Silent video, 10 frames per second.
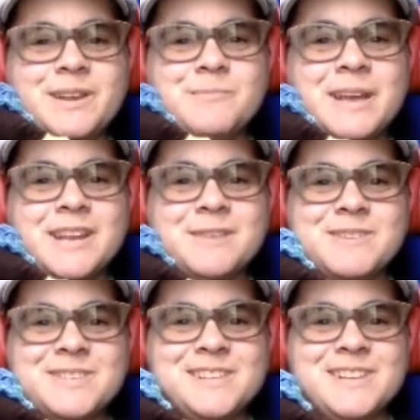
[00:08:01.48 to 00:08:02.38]
My name
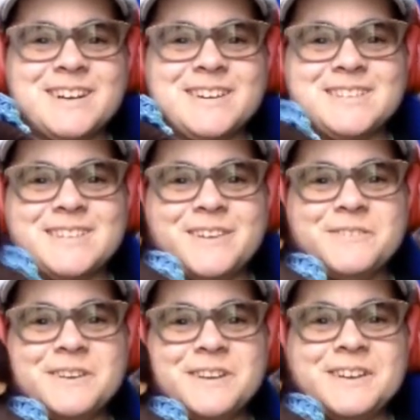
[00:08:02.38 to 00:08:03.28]
is Ilara
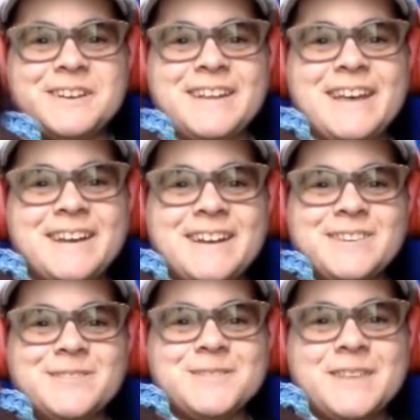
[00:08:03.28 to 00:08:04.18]
Stefaniuk-Gaudet. I
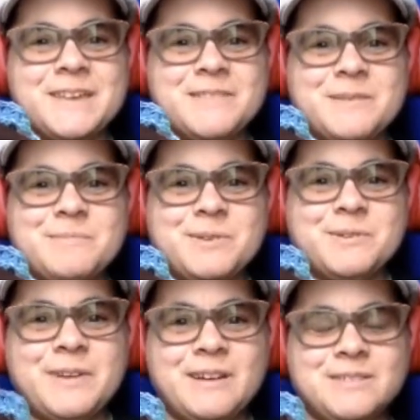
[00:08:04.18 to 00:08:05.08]
use they, them
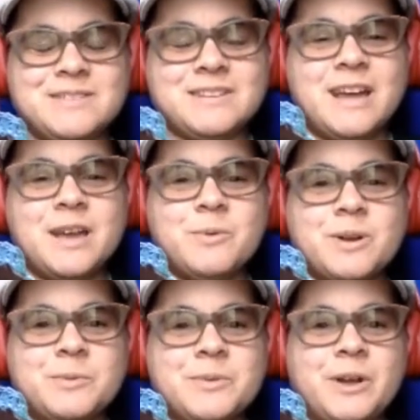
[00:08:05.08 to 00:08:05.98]
pronouns, and I
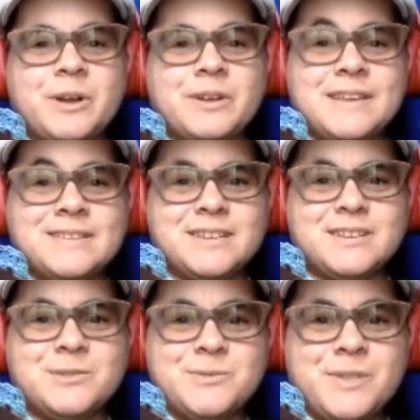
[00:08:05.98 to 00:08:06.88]
work with our kids
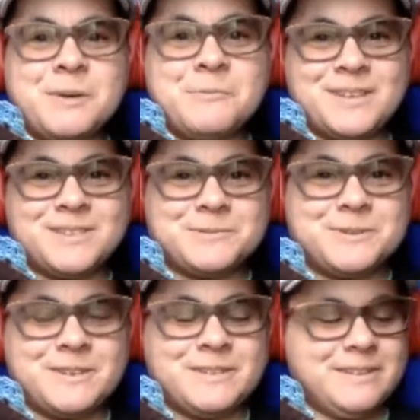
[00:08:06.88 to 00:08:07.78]
and youth at
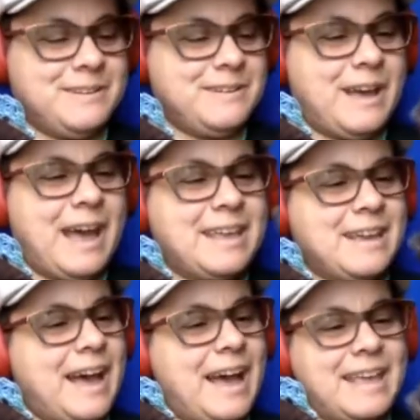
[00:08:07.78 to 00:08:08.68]
Westwood. Hi,
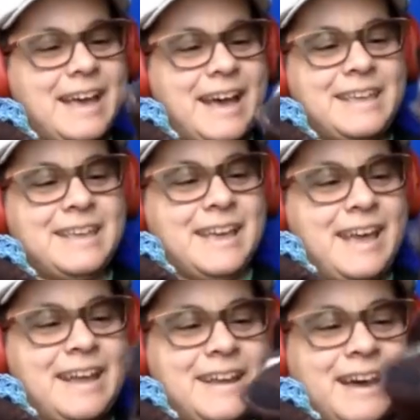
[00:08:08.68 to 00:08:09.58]

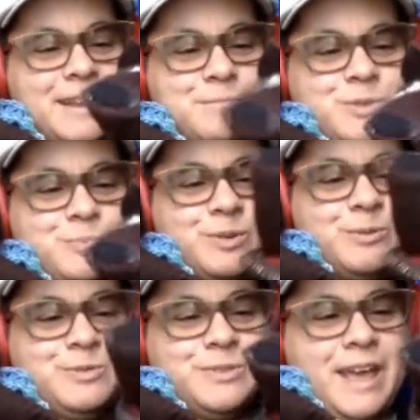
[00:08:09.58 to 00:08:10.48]
and I'm
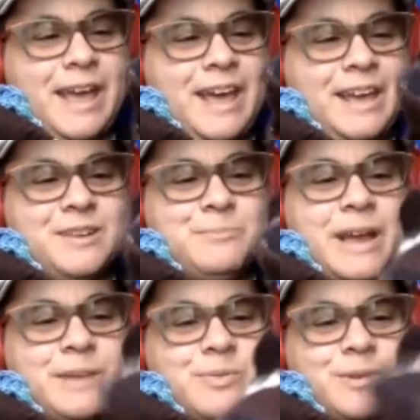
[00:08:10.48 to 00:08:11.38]
Spruce, and
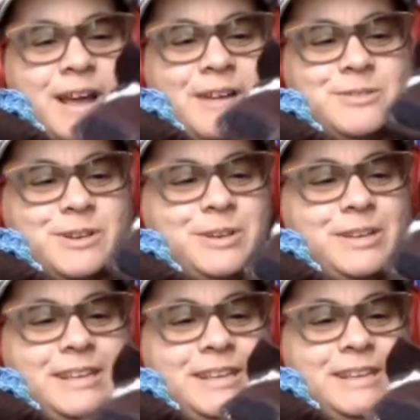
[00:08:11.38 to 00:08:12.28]
my pronouns are
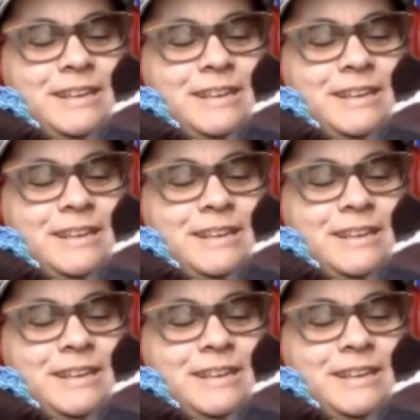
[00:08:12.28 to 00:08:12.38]
E